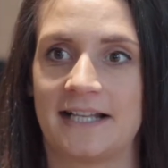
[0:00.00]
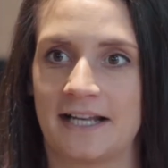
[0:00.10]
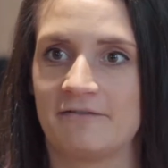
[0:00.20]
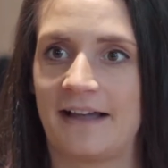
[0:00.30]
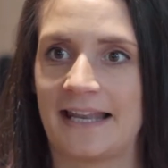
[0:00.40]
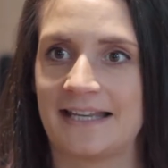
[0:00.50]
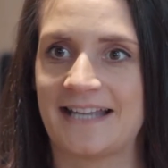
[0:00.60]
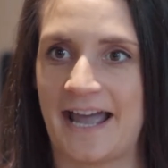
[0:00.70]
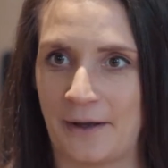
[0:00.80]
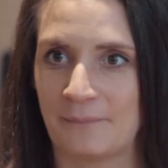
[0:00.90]
Silicon Valley
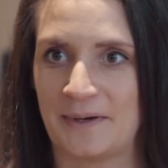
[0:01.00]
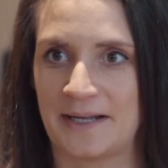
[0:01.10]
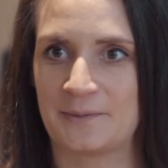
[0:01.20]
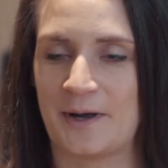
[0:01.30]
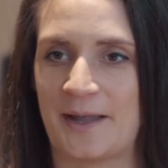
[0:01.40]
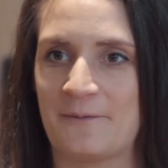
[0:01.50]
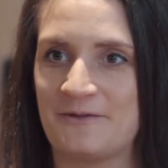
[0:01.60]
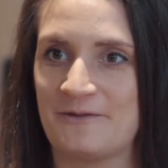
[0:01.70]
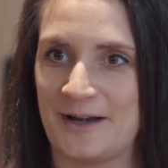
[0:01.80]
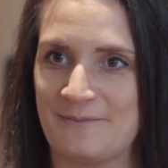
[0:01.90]
tech companies working
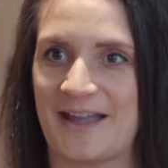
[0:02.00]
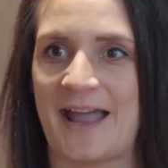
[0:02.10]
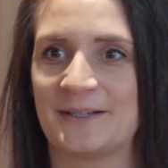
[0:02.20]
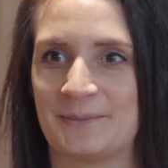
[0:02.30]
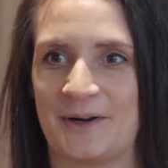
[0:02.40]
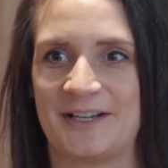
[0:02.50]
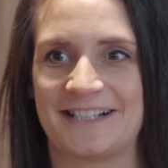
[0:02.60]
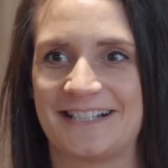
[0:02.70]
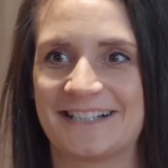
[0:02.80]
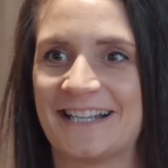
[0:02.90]
with really big
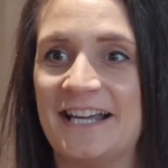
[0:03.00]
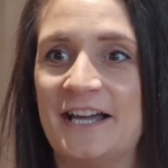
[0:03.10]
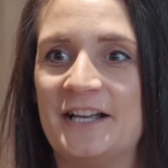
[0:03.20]
enterprises.